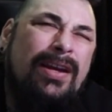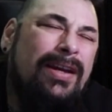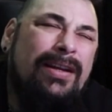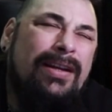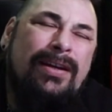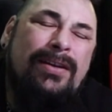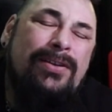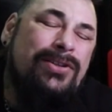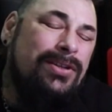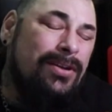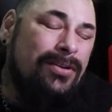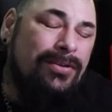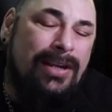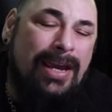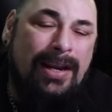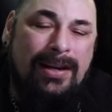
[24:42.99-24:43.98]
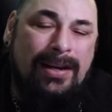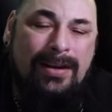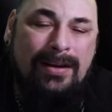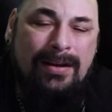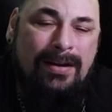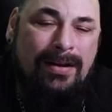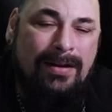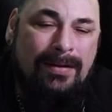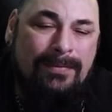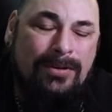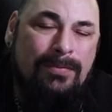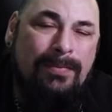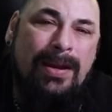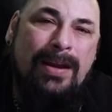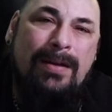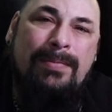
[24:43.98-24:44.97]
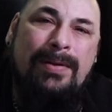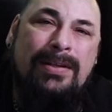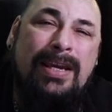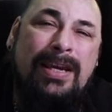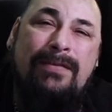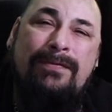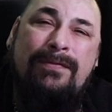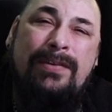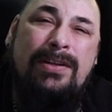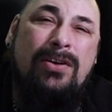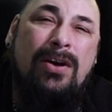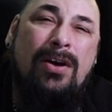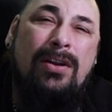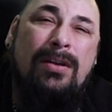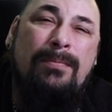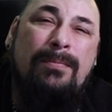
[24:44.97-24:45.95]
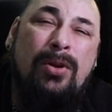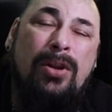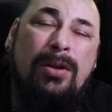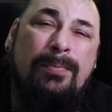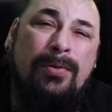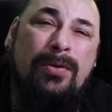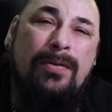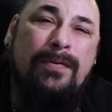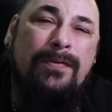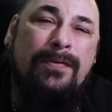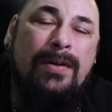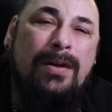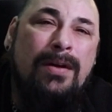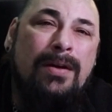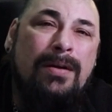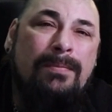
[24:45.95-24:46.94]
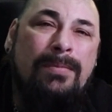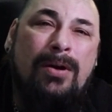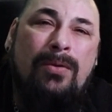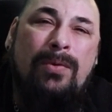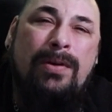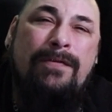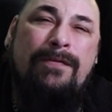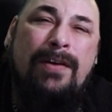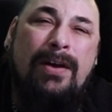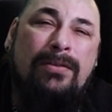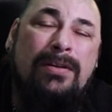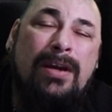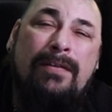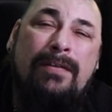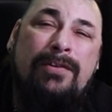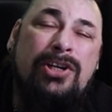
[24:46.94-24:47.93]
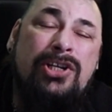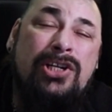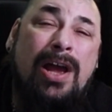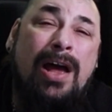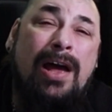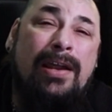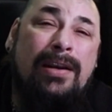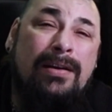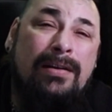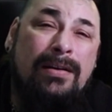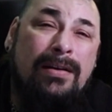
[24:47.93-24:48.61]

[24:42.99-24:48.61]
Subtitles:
And he goes, you know, Daddy, you may have been 10 feet tall and bulletproof, but we felt every shot.